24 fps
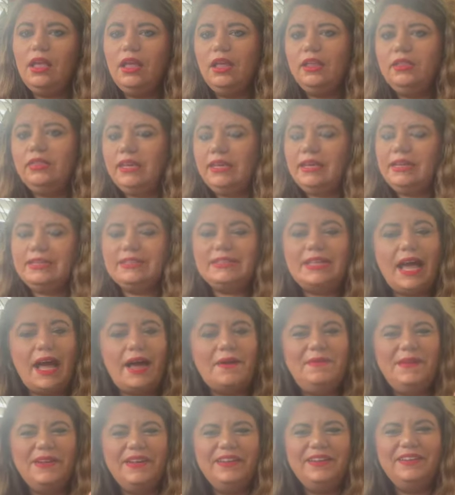things
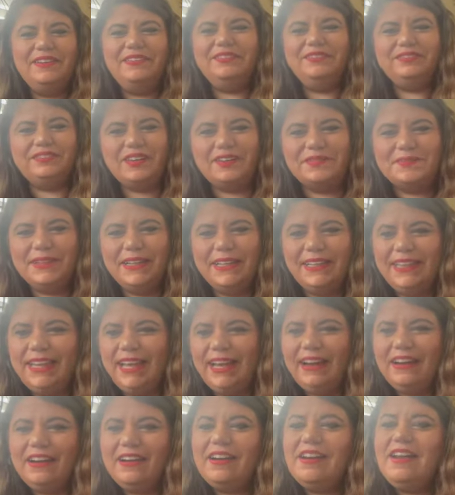happen from
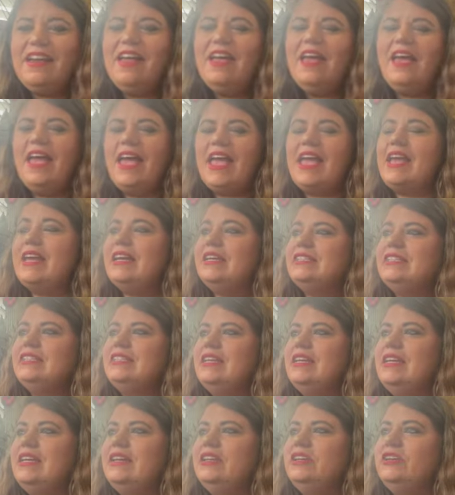there, and
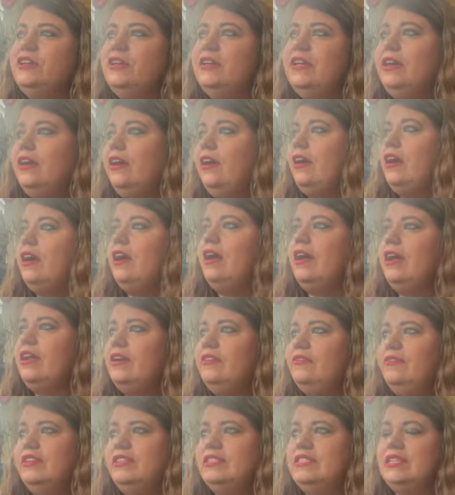Kiara
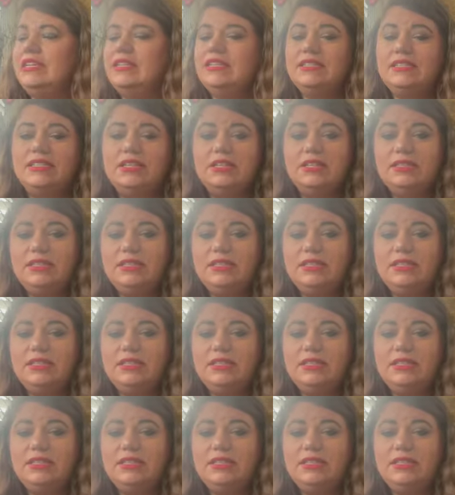convinces